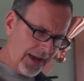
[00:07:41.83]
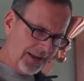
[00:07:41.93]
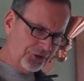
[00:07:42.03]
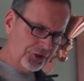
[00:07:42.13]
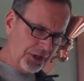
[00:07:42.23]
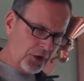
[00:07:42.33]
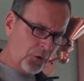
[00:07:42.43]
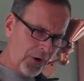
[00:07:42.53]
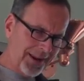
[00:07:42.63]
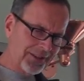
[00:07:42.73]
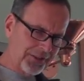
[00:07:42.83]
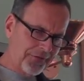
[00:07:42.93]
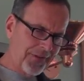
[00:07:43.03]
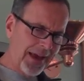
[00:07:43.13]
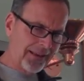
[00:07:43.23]
And she credits
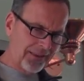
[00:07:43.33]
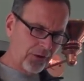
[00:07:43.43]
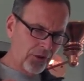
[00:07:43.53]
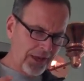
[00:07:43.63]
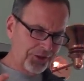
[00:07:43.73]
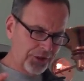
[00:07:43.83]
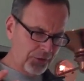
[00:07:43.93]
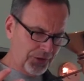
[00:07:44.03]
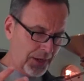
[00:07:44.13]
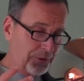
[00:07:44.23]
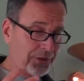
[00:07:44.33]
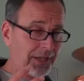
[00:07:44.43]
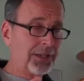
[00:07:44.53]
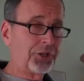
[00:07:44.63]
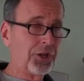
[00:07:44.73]
the fact that she was able to
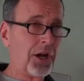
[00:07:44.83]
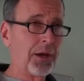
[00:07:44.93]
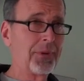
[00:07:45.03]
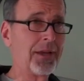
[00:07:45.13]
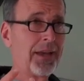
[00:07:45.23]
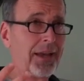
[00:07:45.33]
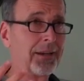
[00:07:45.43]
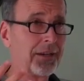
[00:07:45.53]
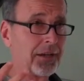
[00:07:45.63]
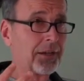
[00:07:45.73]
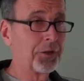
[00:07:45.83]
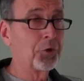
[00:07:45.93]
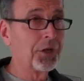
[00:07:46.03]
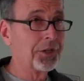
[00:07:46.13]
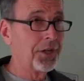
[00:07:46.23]
get a job and to
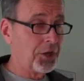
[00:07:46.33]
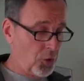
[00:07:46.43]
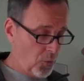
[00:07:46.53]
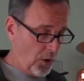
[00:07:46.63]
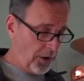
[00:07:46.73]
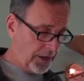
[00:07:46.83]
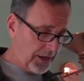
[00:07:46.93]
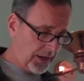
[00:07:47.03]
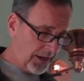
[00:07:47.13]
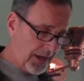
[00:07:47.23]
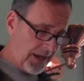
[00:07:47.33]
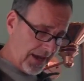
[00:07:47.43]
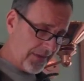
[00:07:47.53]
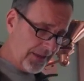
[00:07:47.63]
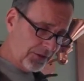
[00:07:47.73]
continue working.
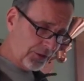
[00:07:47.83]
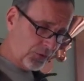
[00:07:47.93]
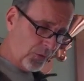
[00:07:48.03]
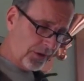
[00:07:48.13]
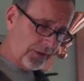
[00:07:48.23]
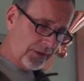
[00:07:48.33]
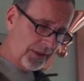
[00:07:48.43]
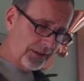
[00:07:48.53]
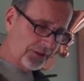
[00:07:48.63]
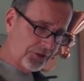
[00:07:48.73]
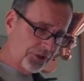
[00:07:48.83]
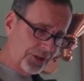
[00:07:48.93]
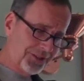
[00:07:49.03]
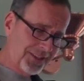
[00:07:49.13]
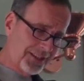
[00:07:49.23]
And this is one of the things that
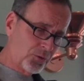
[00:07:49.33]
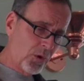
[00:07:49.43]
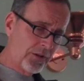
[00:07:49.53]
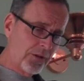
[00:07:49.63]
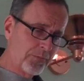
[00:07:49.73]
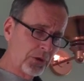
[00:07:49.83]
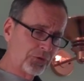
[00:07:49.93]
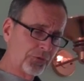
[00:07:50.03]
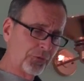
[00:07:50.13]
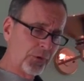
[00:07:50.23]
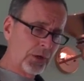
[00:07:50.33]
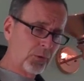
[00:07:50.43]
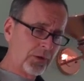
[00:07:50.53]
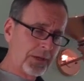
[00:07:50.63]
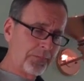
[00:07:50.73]
she says, one of the most
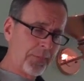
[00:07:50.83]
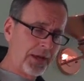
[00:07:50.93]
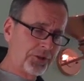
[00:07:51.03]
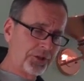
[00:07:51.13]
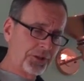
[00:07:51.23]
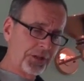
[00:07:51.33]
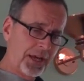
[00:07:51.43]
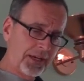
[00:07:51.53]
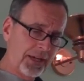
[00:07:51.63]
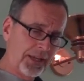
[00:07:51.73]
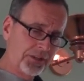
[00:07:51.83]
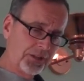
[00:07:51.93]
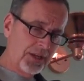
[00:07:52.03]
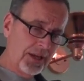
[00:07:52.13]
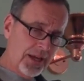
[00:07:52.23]
frequently mentioned
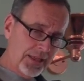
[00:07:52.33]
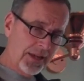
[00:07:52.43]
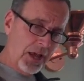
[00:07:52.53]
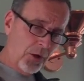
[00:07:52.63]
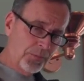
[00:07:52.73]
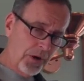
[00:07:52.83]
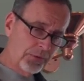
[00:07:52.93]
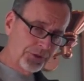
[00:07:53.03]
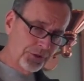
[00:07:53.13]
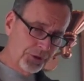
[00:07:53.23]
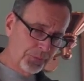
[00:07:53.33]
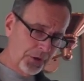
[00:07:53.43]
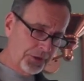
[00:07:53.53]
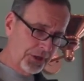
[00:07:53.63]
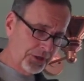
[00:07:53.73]
techniques that helped our research
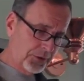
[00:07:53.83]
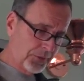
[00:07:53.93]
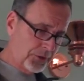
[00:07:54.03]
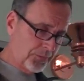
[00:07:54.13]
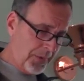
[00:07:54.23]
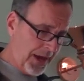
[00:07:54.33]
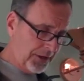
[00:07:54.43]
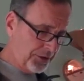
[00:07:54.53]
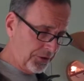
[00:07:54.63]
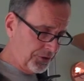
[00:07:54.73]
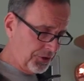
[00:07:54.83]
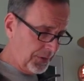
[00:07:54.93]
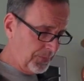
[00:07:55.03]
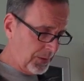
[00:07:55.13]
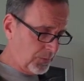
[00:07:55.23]
participants manage their
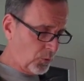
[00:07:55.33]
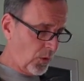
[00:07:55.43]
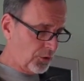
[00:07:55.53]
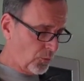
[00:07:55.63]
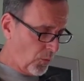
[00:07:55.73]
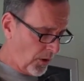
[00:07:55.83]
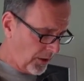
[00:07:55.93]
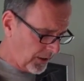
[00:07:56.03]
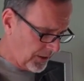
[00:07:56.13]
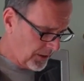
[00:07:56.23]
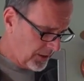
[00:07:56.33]
symptoms was work.